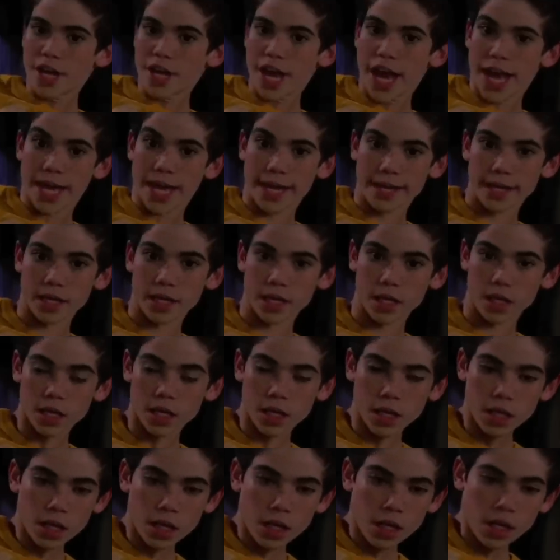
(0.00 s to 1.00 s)
Okay,
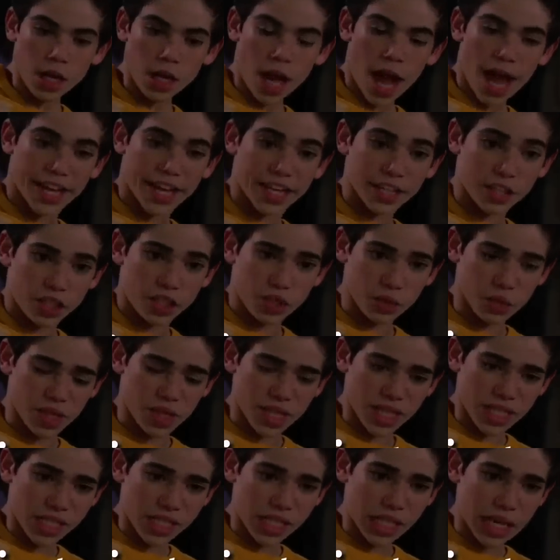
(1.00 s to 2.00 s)
I can do
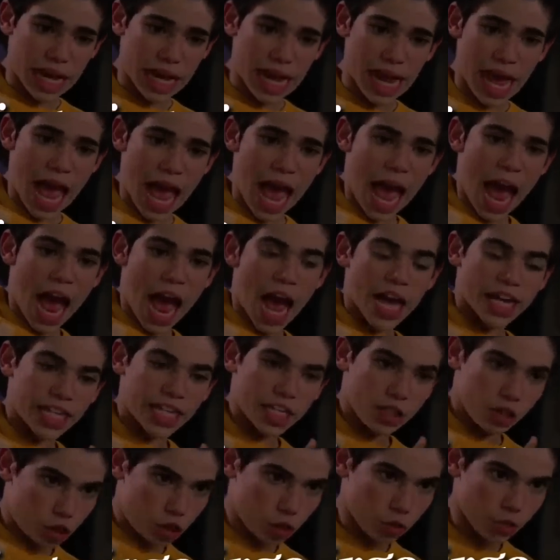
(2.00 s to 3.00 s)
this. I
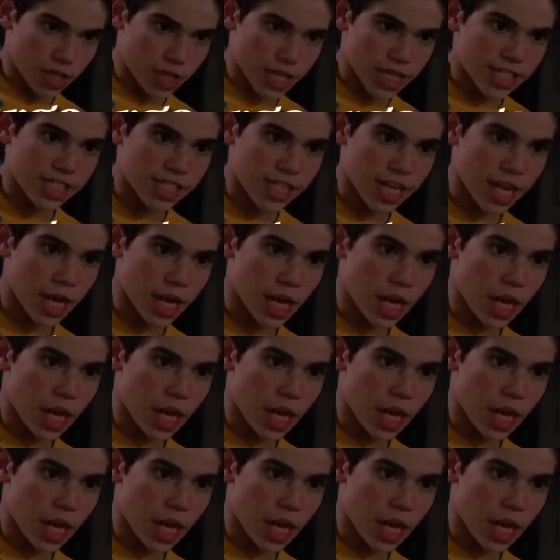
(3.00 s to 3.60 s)
can do this.